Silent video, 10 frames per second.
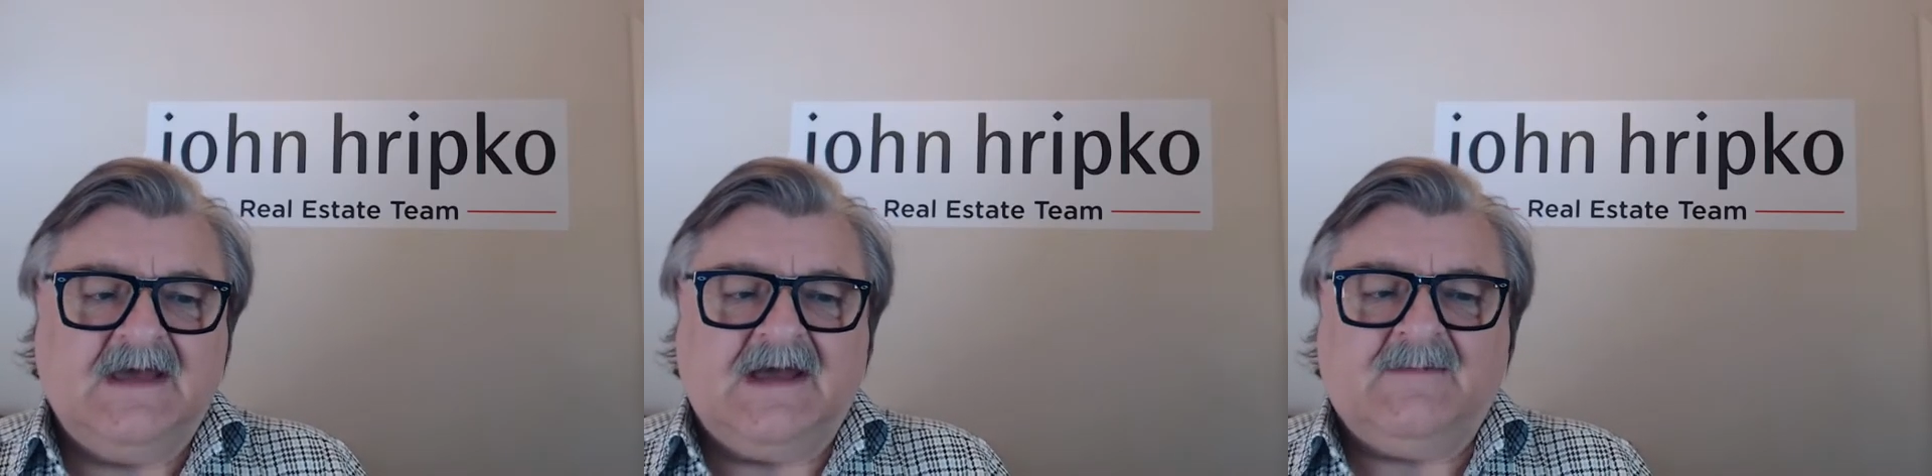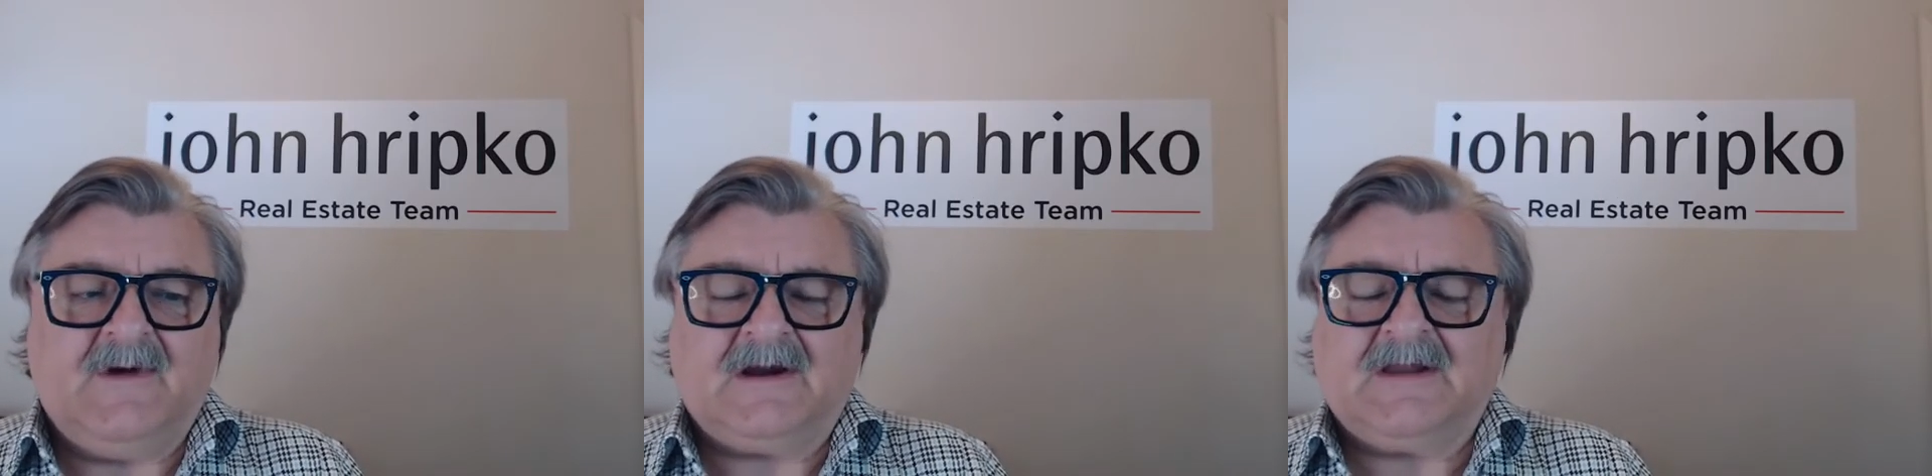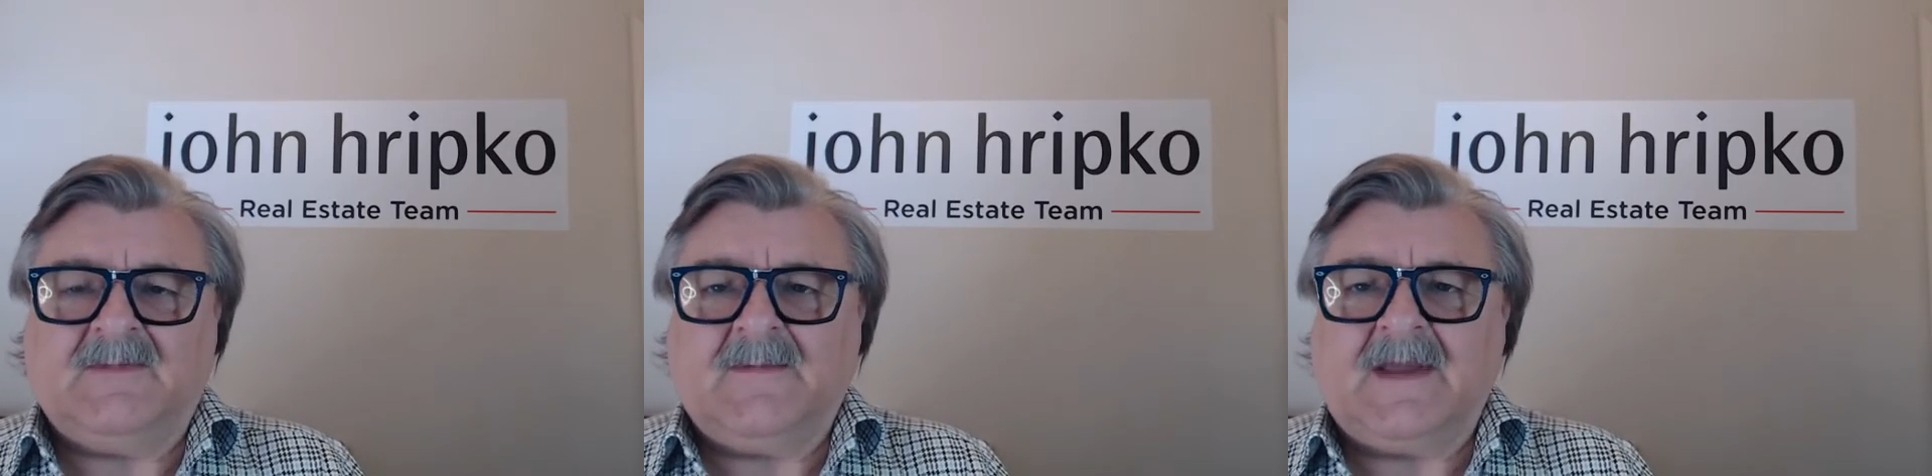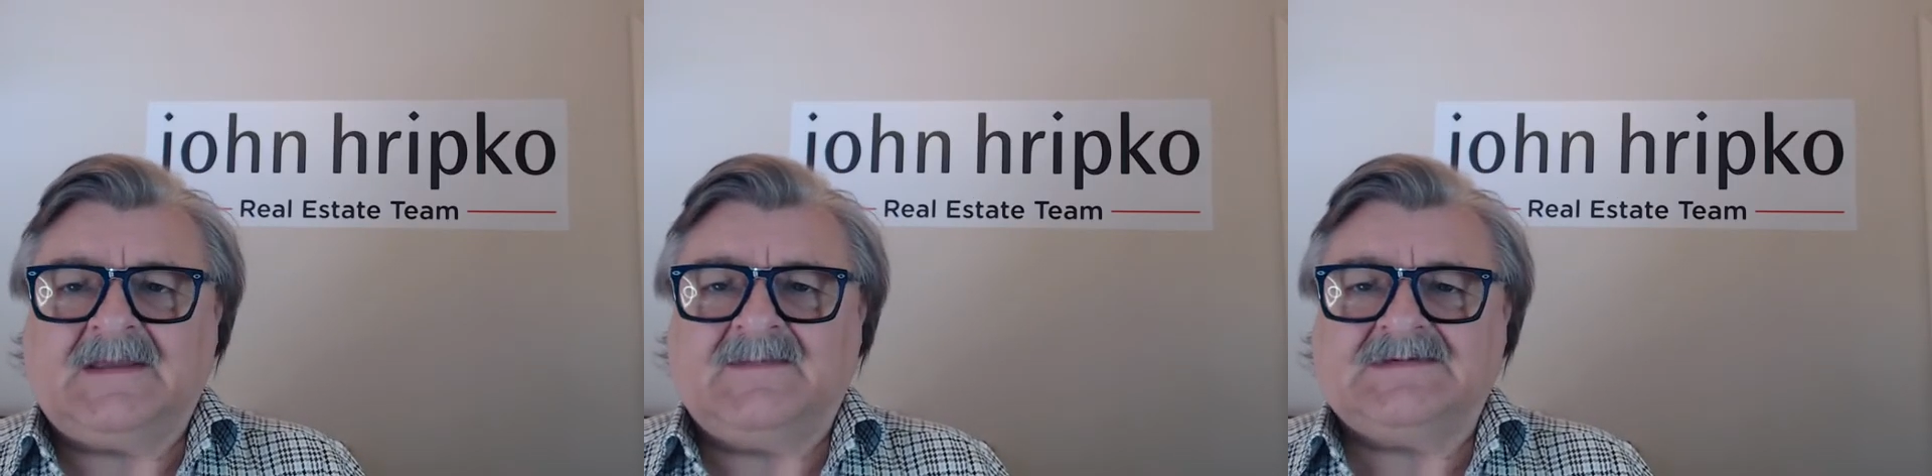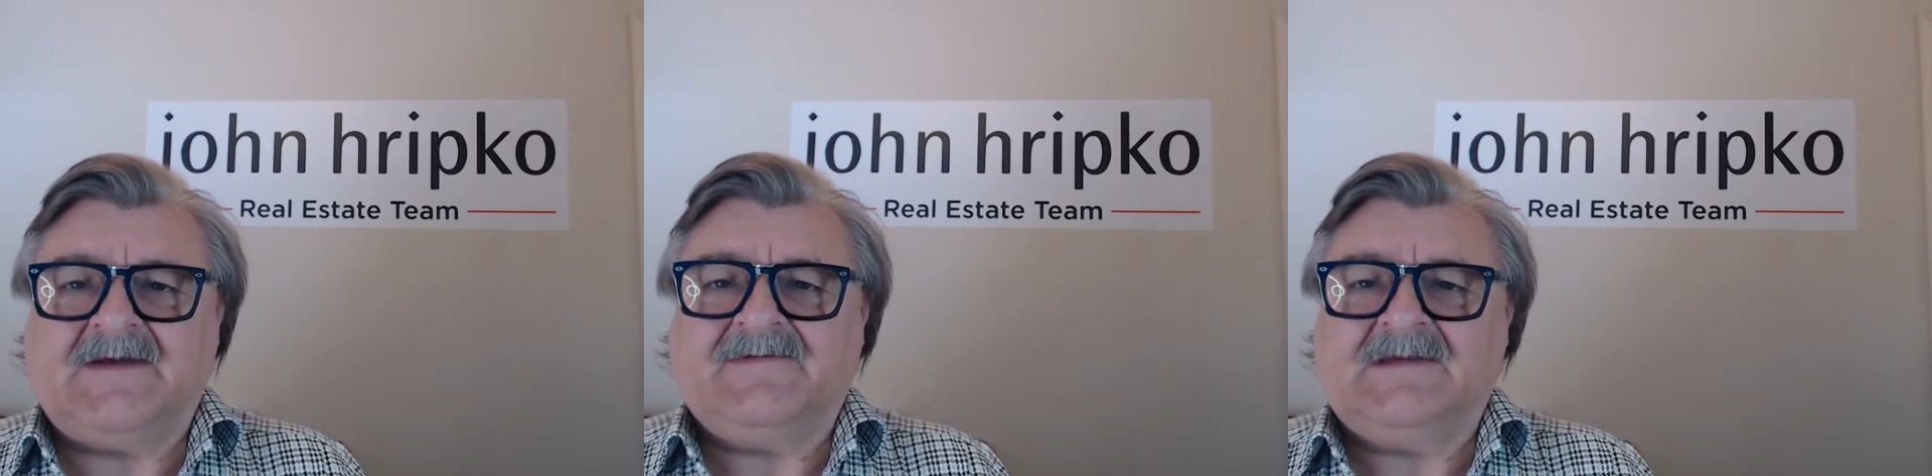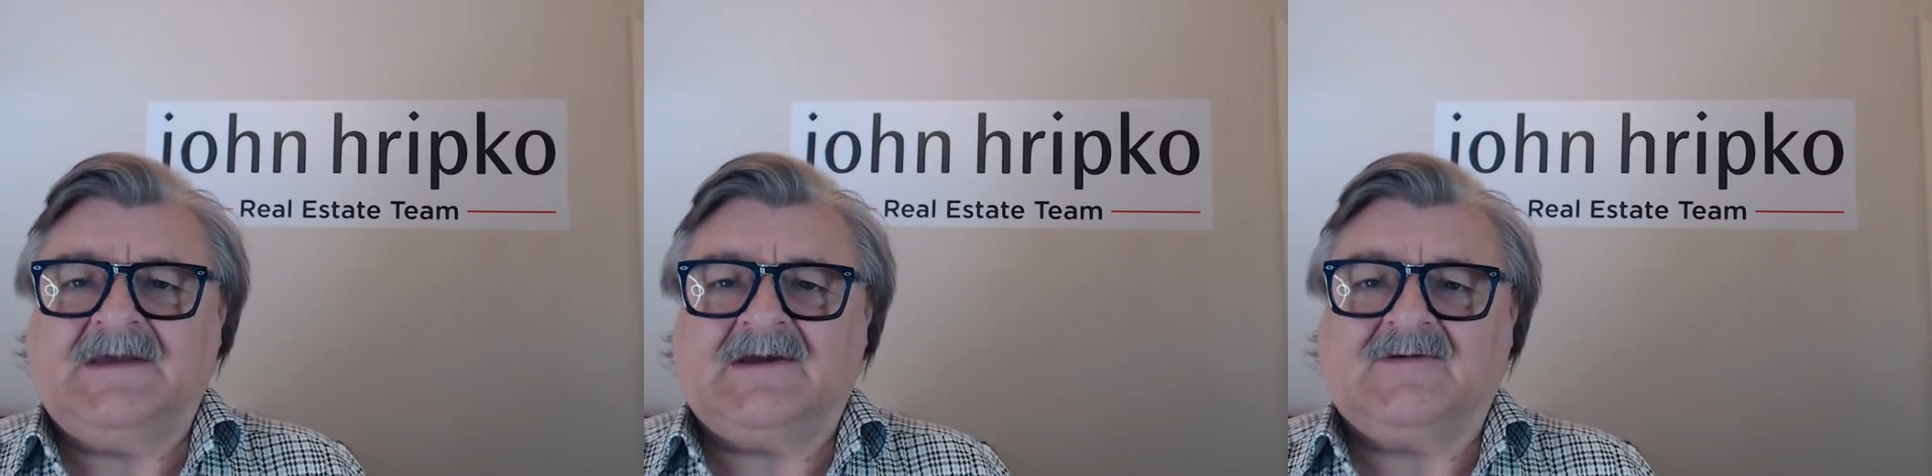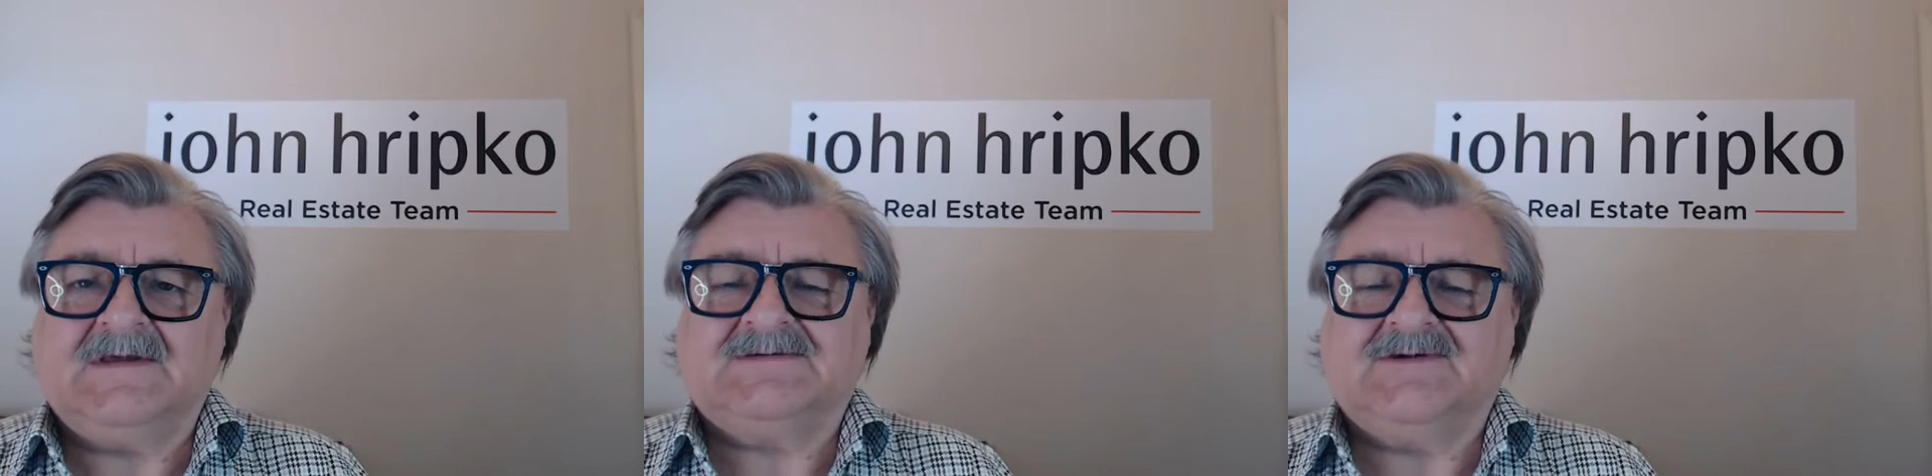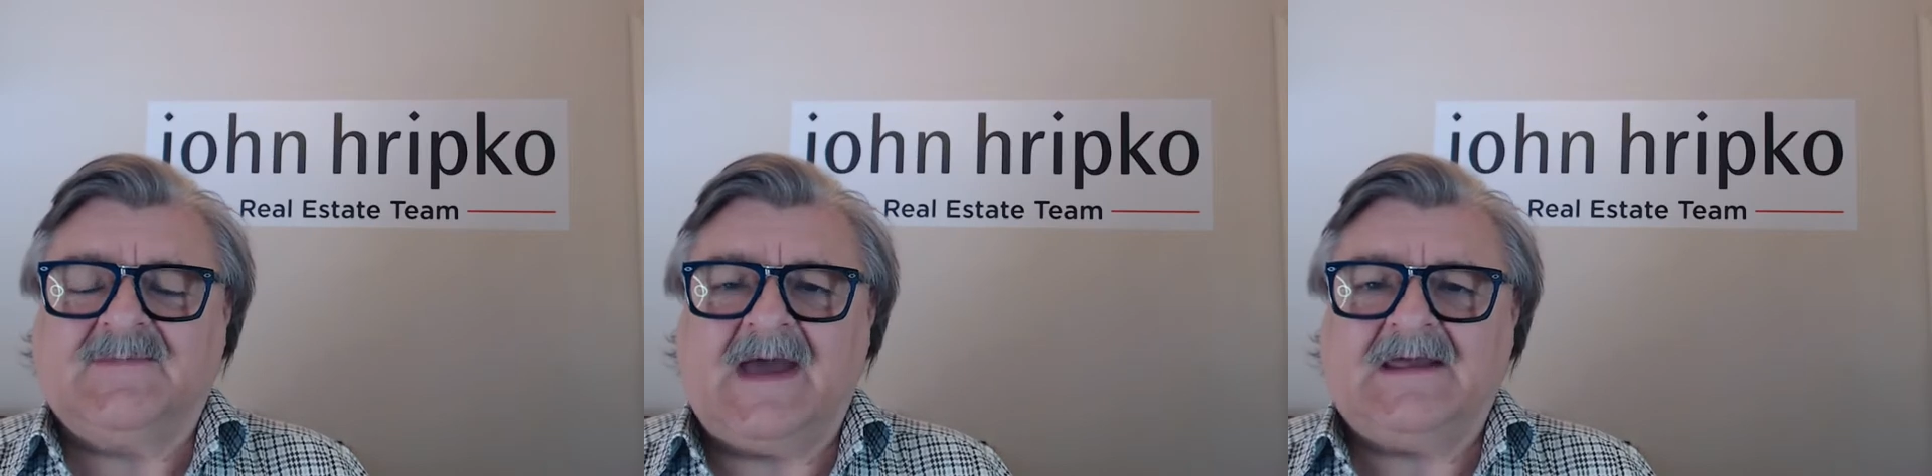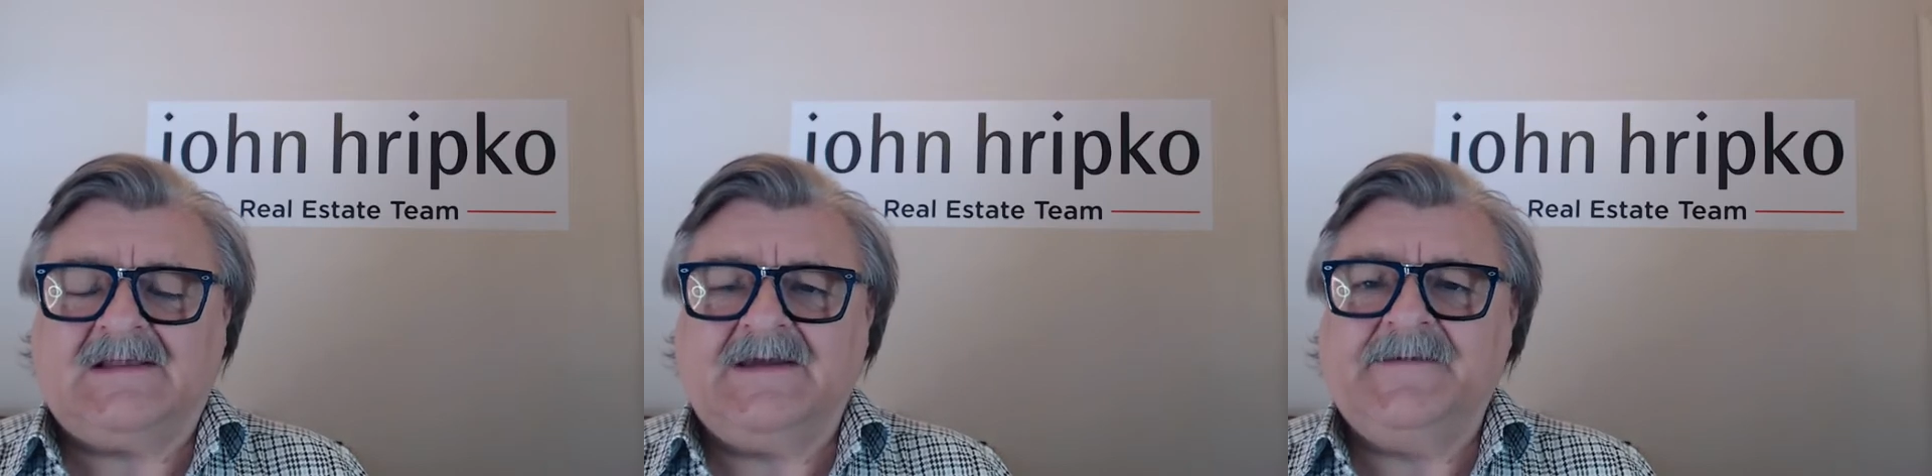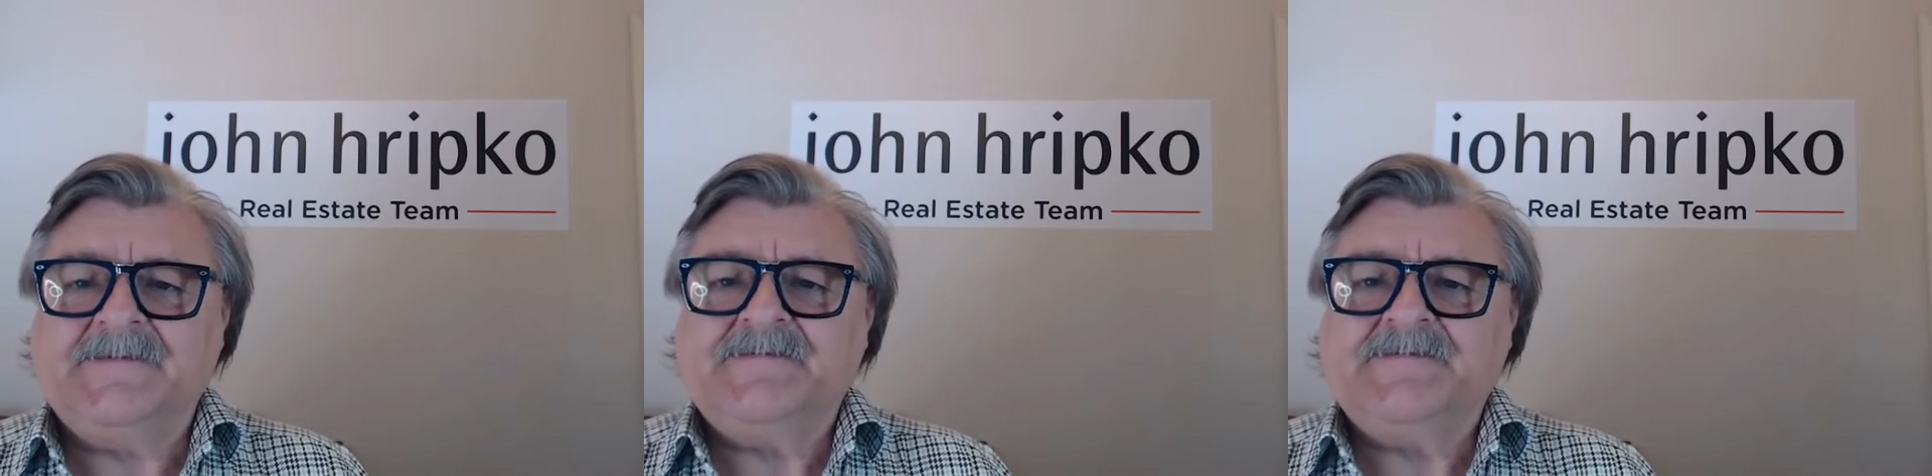Market momentum has definitely increased dramatically.